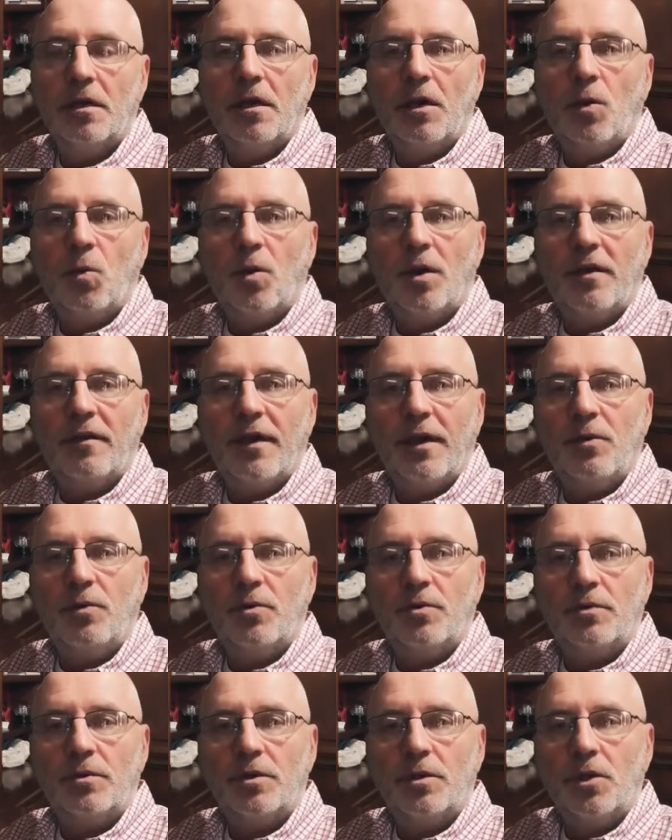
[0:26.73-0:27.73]
where they
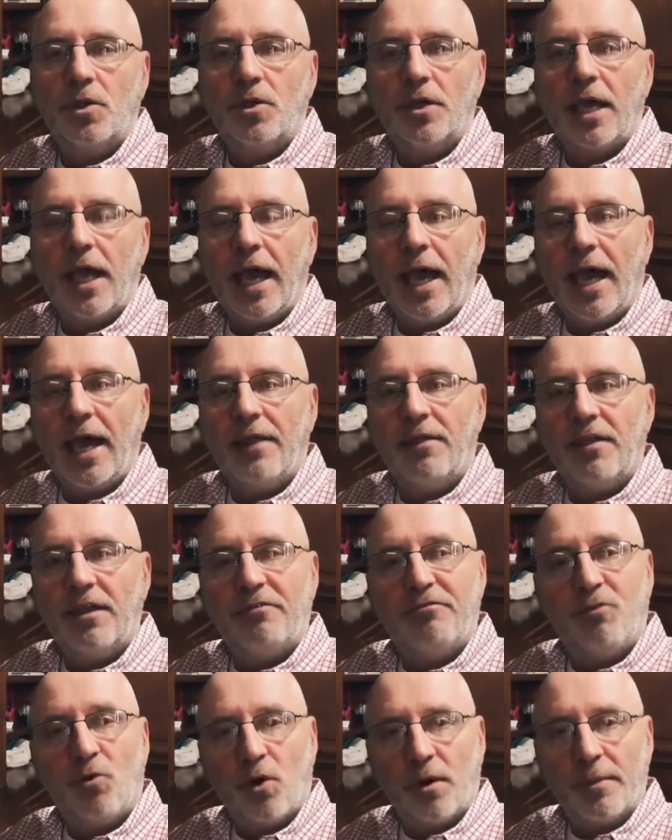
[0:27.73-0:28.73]
will look at the
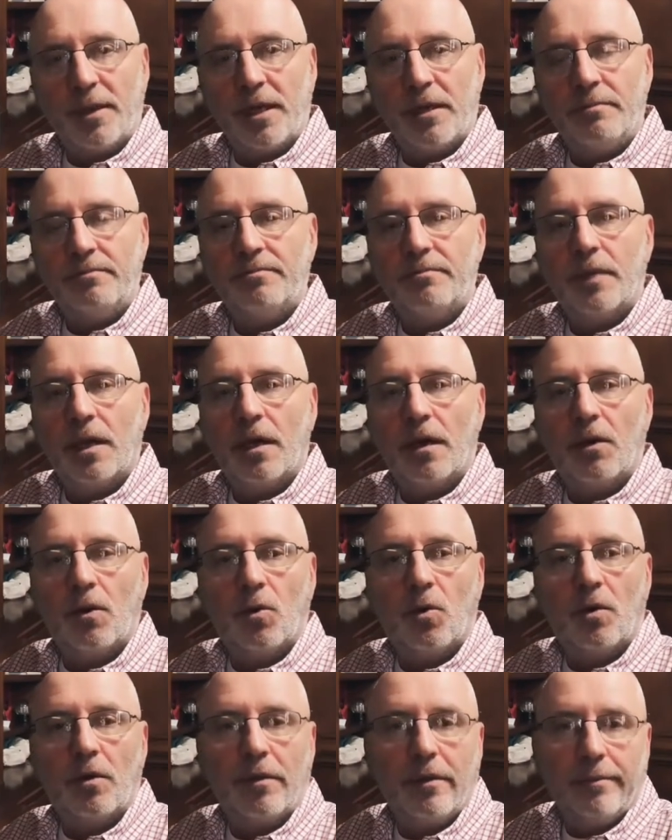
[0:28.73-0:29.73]
formula
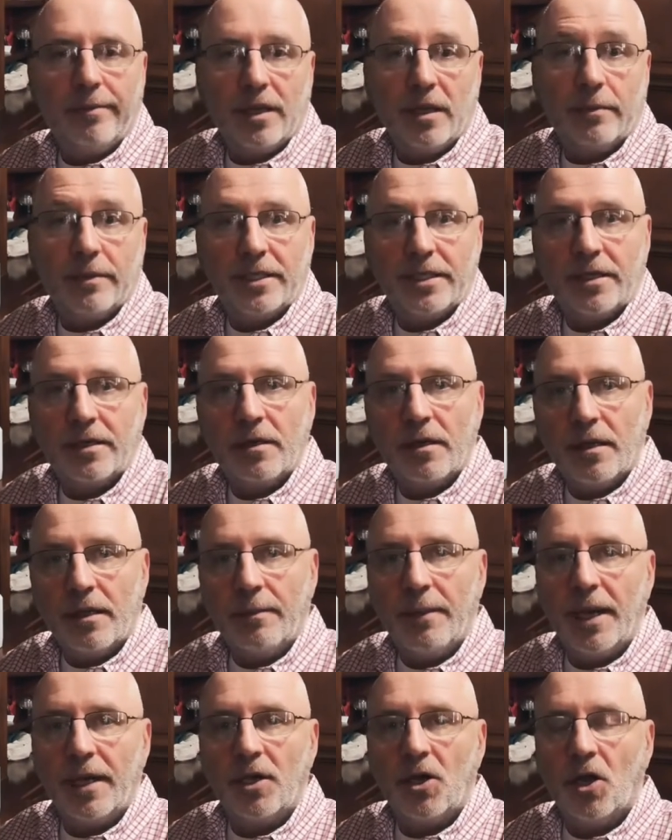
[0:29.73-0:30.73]
or the bill of material, they
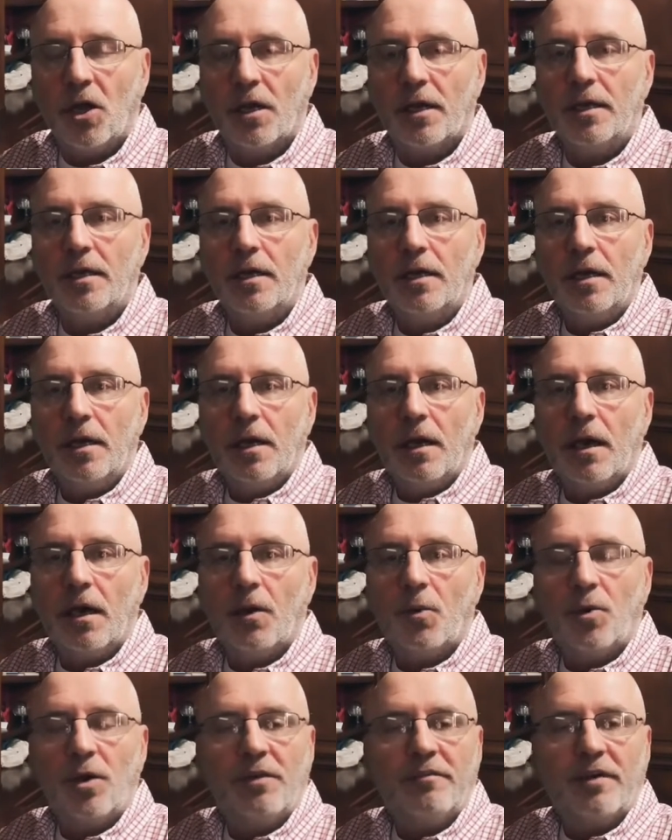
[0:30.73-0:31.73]
might call it,
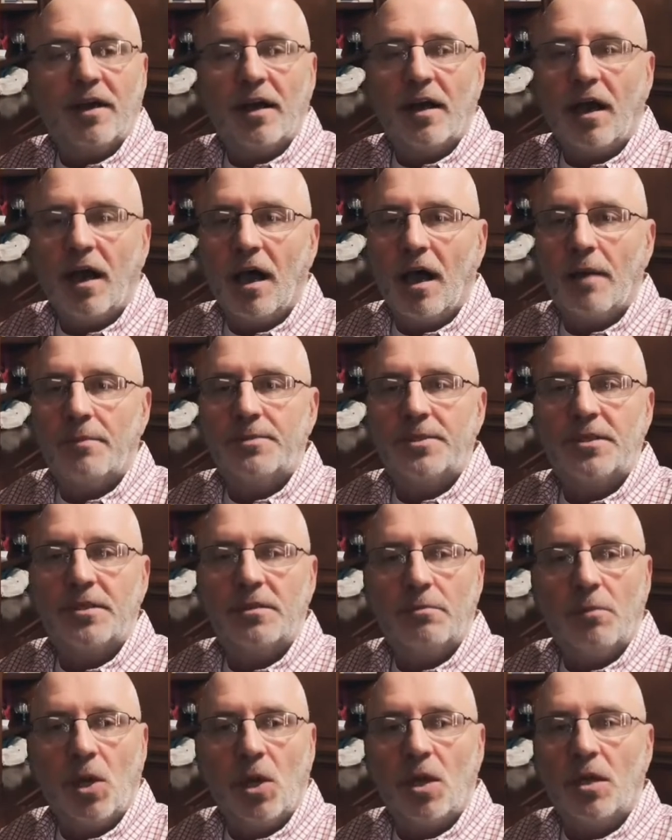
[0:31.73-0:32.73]
where you've got hops and
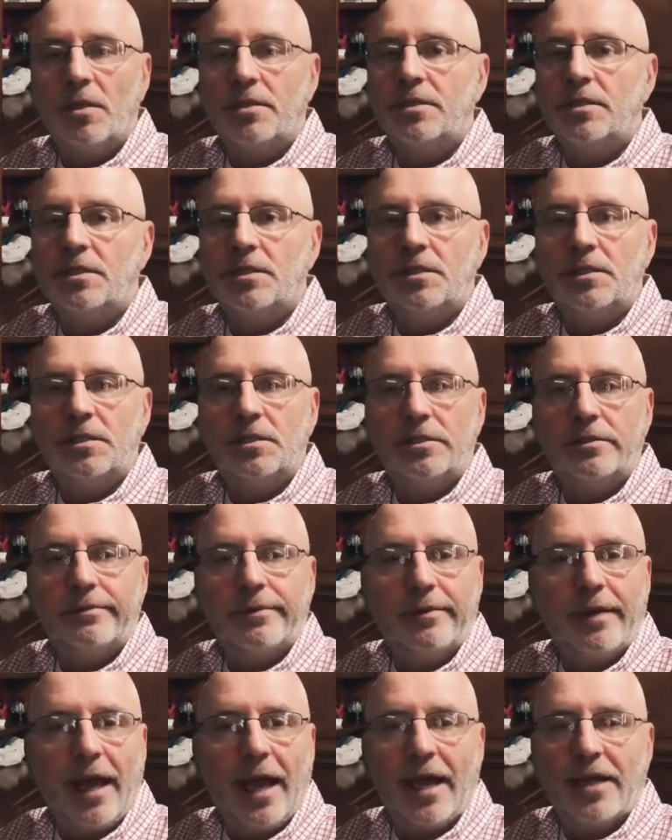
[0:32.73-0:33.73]
malt and
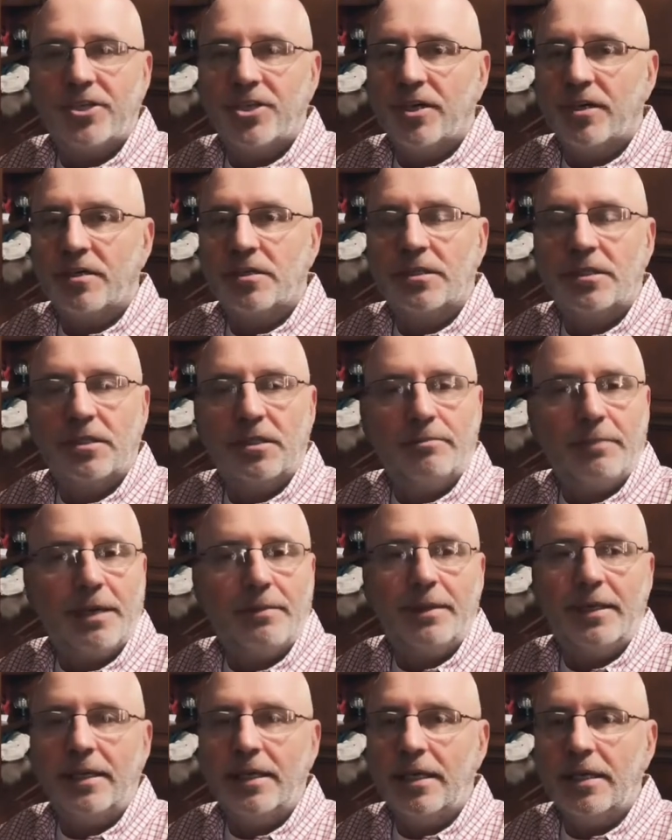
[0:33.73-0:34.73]
adjuncts and
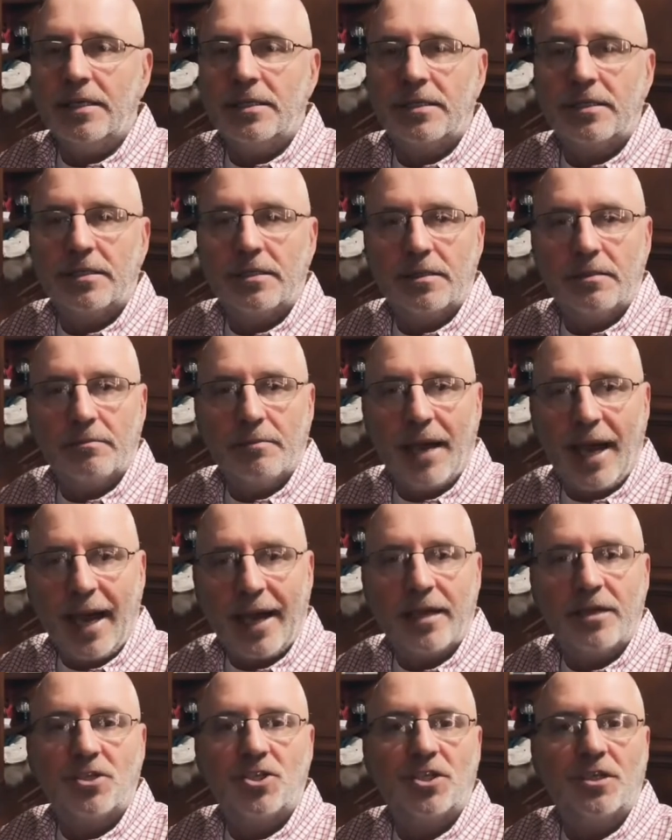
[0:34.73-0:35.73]
maybe yeast and
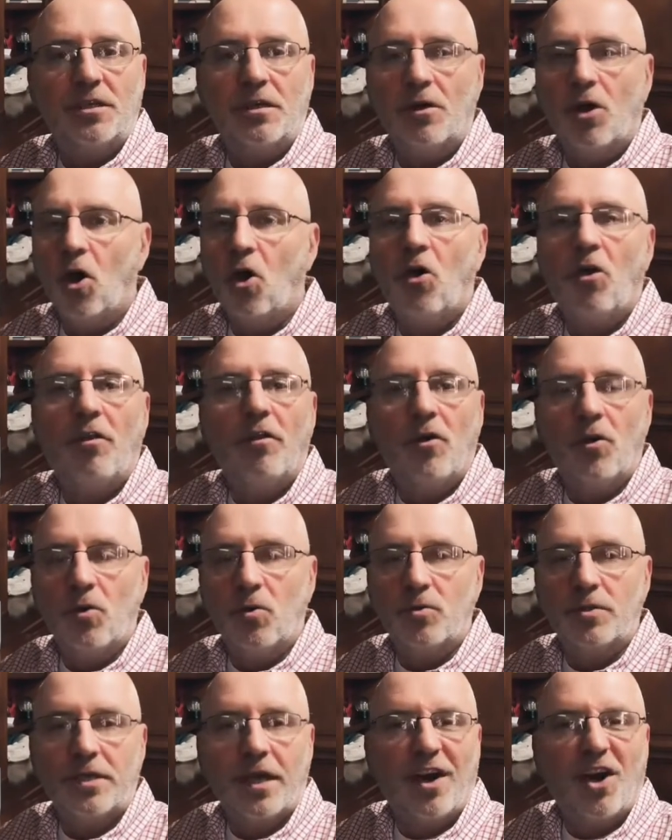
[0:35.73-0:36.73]
packaging and all
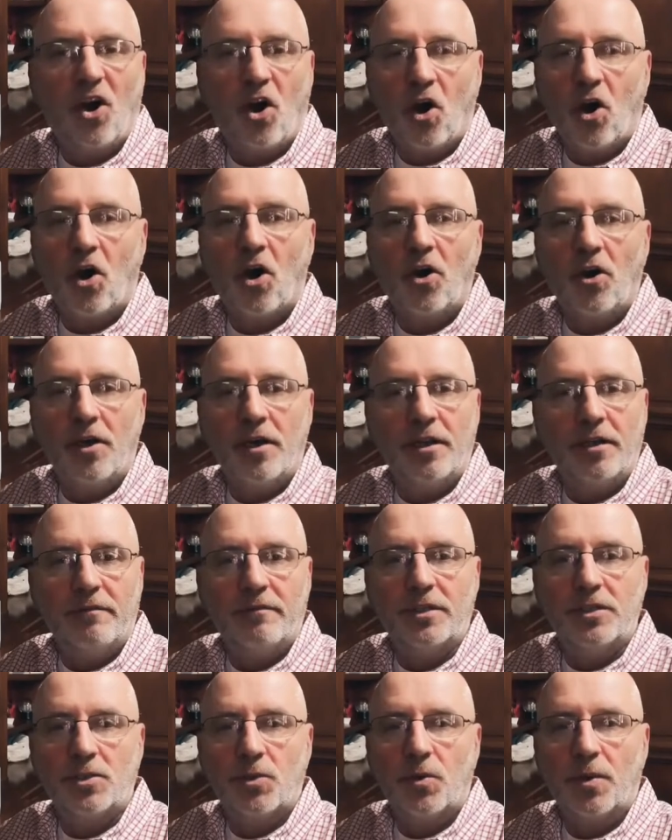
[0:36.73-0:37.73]
those kind of hard
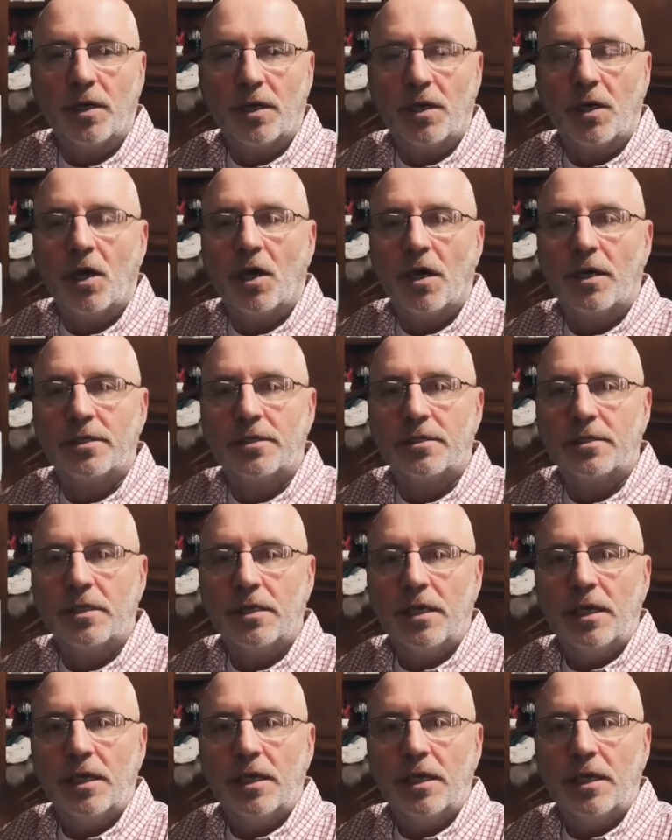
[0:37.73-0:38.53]
inventory costs.